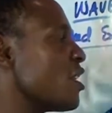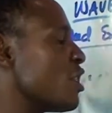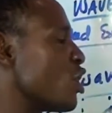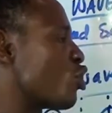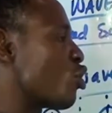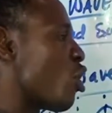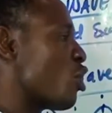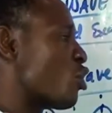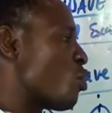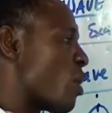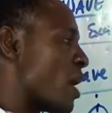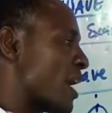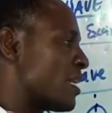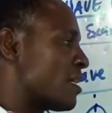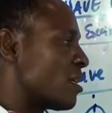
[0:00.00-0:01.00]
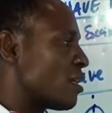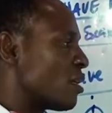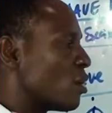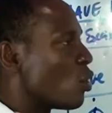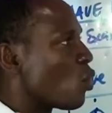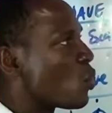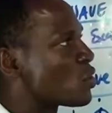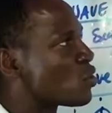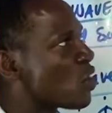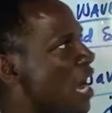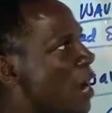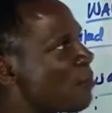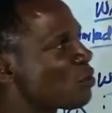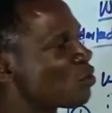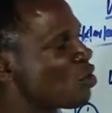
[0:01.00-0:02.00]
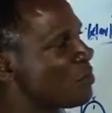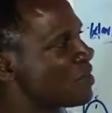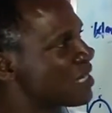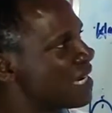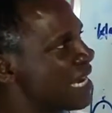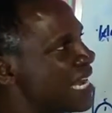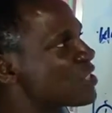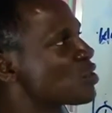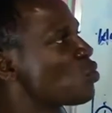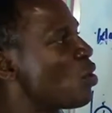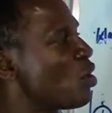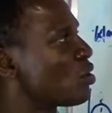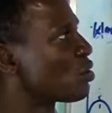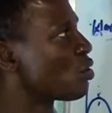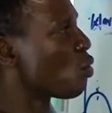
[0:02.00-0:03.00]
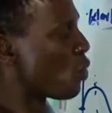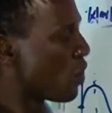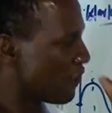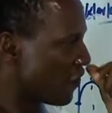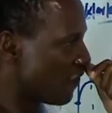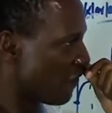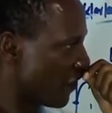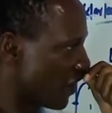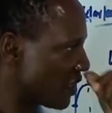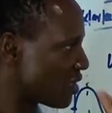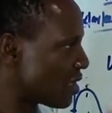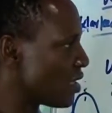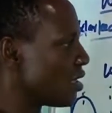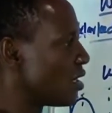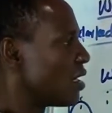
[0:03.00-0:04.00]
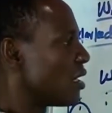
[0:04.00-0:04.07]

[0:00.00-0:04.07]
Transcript: The third one, which will happen to be the last one, wave in phase.